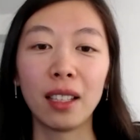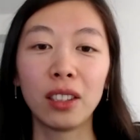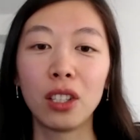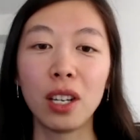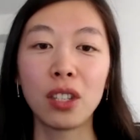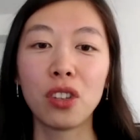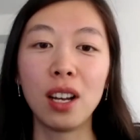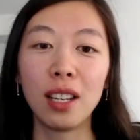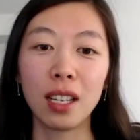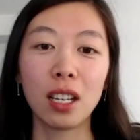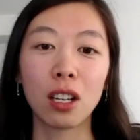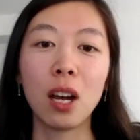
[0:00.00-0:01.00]
It's not
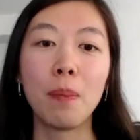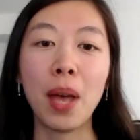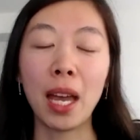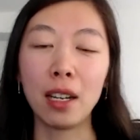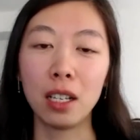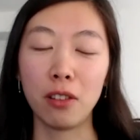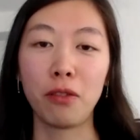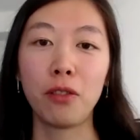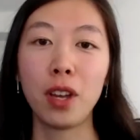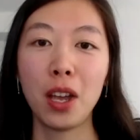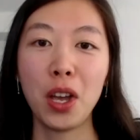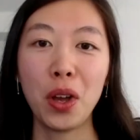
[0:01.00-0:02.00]
like a competitive
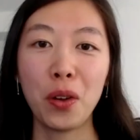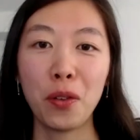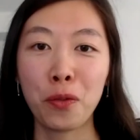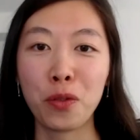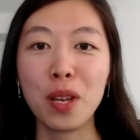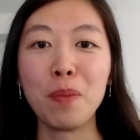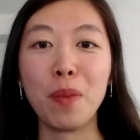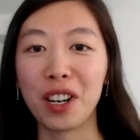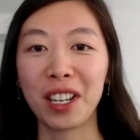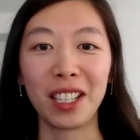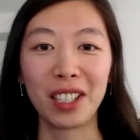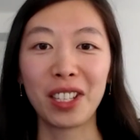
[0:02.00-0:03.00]
free
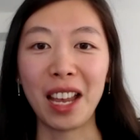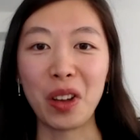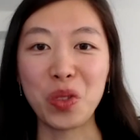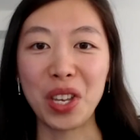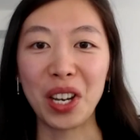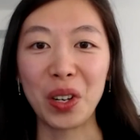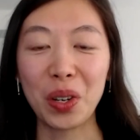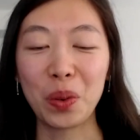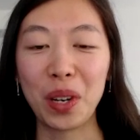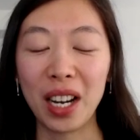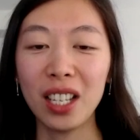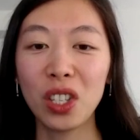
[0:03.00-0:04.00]
market out there,
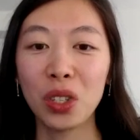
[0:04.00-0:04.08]
right?